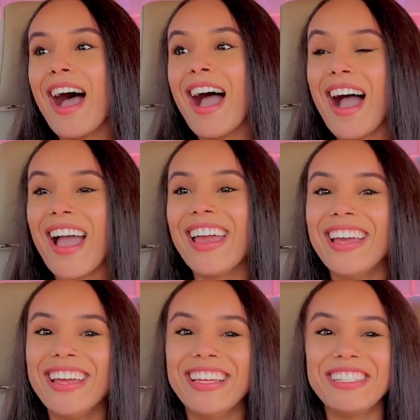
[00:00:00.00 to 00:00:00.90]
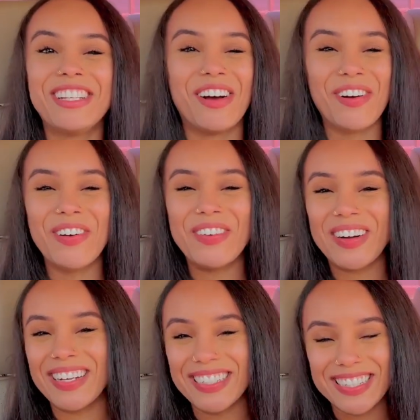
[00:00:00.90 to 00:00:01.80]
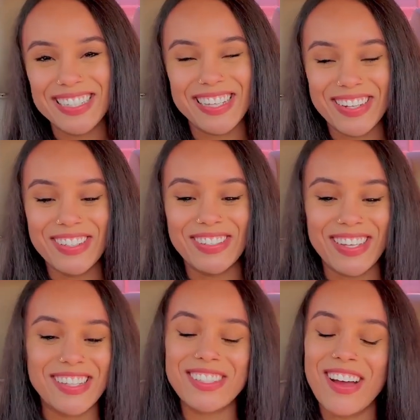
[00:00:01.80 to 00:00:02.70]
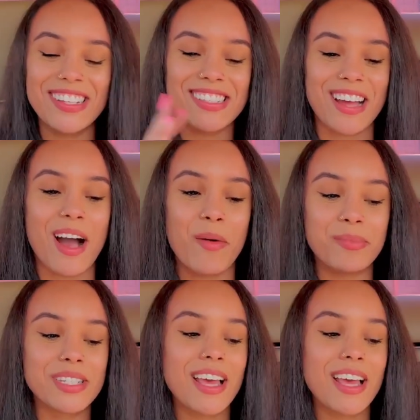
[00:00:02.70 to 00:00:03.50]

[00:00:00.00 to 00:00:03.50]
I don't want to continue doing this. So I stopped.